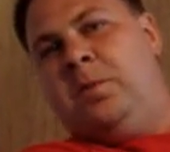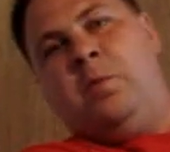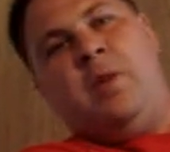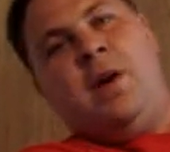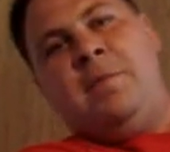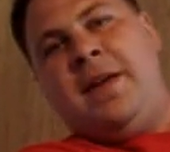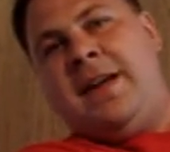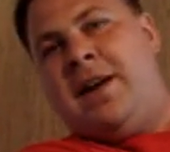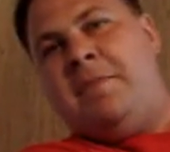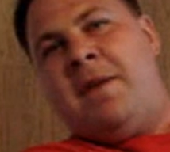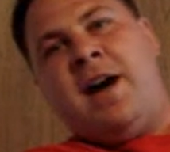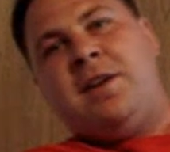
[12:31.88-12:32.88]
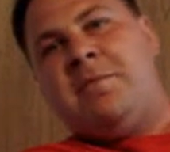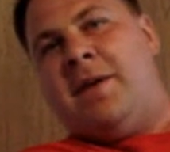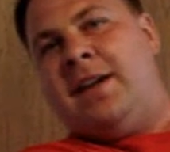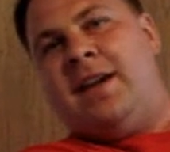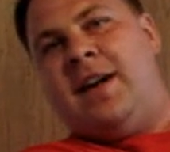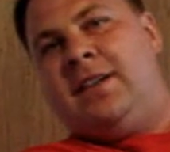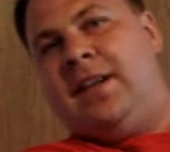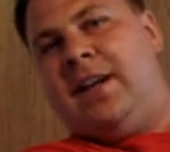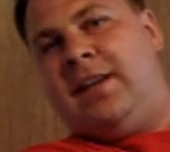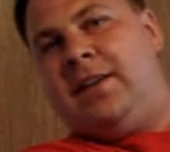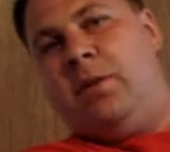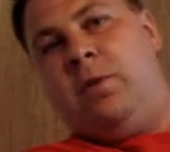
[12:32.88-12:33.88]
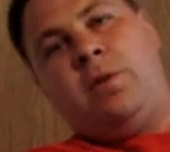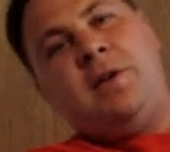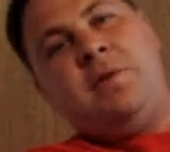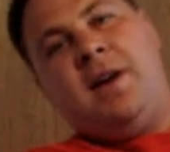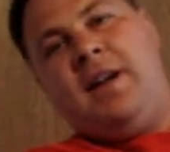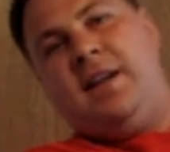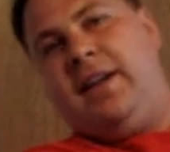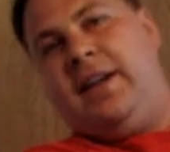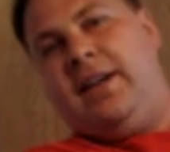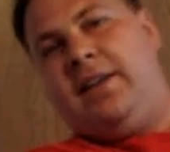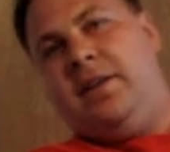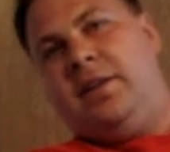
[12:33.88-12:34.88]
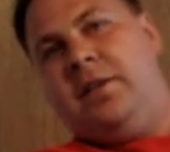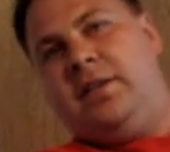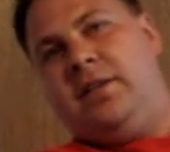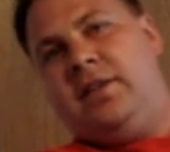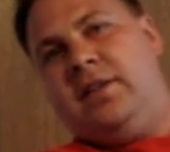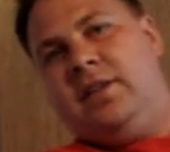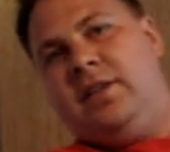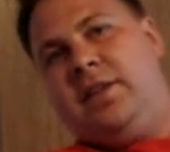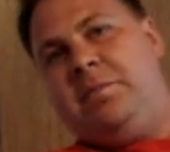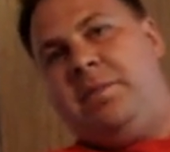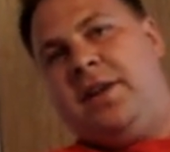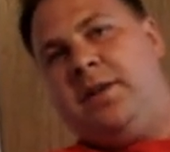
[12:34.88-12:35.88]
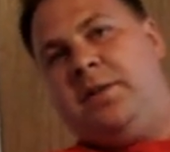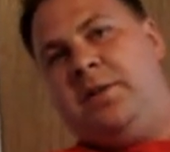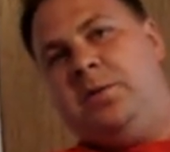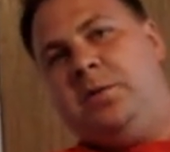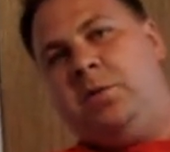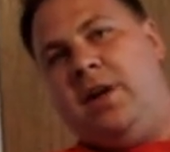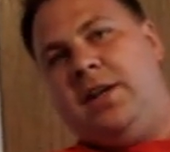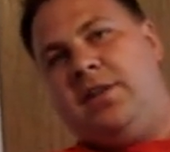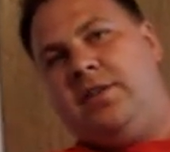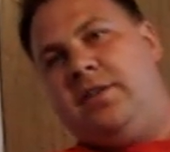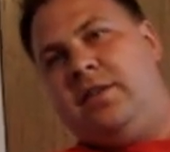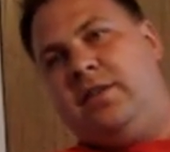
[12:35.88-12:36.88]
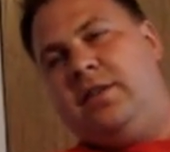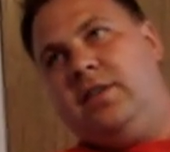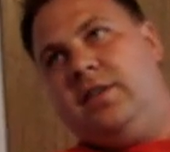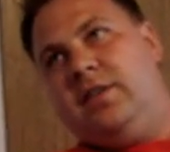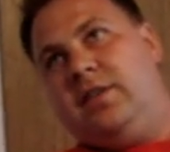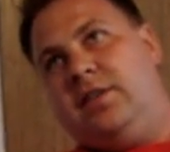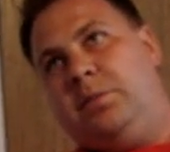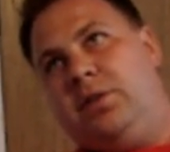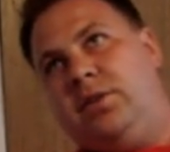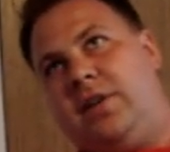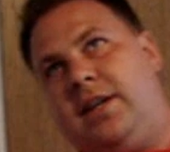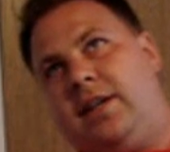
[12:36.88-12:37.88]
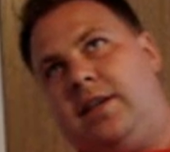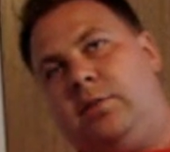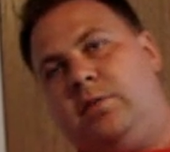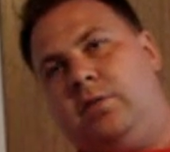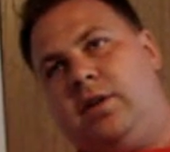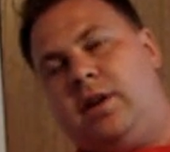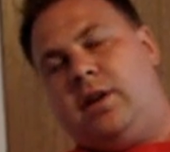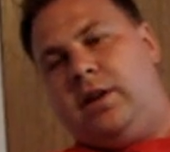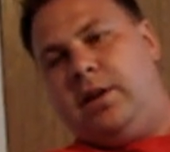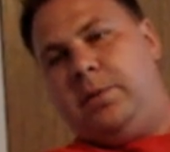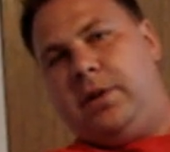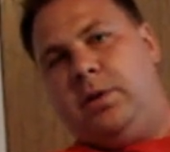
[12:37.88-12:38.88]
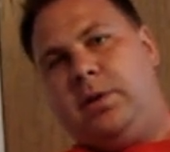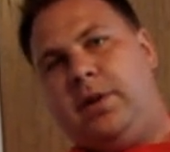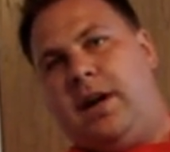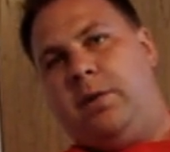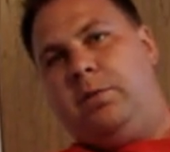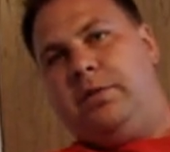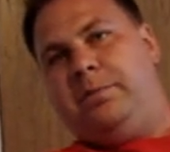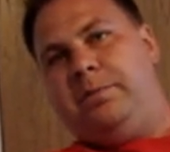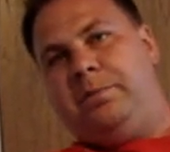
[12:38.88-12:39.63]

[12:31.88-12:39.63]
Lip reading: What may come out you might not like, or you might like, depending on who's watching. Let me try to get it. Oh, here we go. We got one.